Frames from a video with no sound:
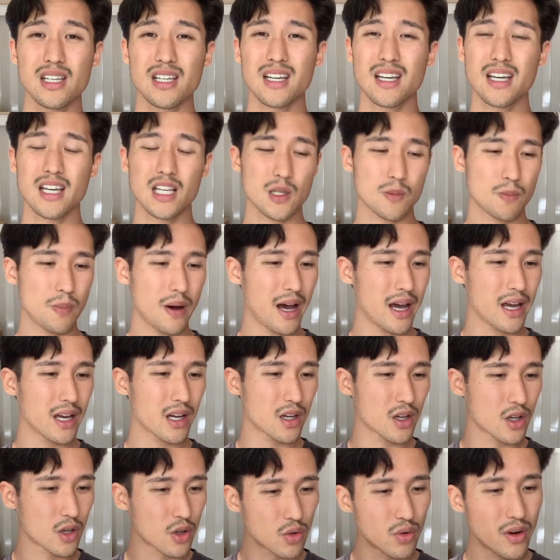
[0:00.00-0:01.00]
is by
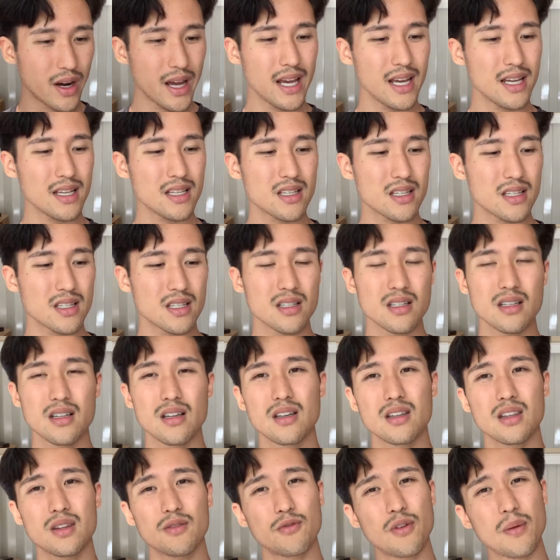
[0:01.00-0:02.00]
grace,
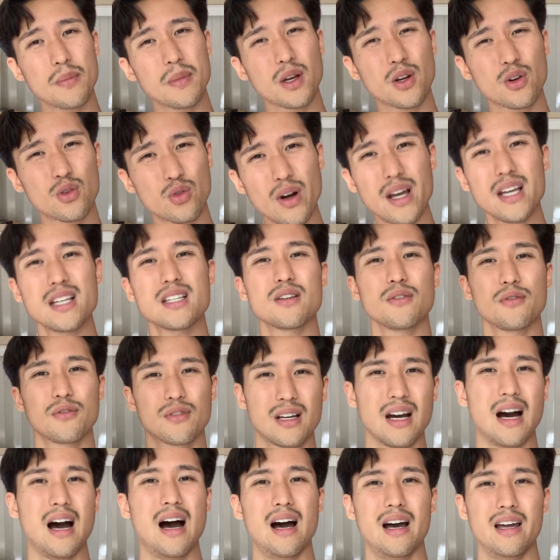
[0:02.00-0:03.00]
from the grace of
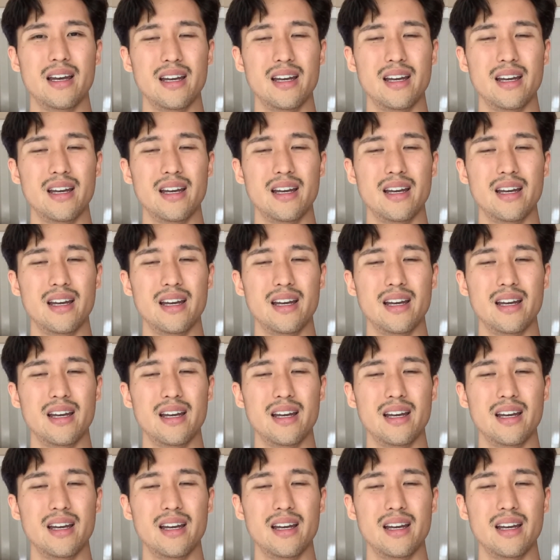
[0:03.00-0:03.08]
God.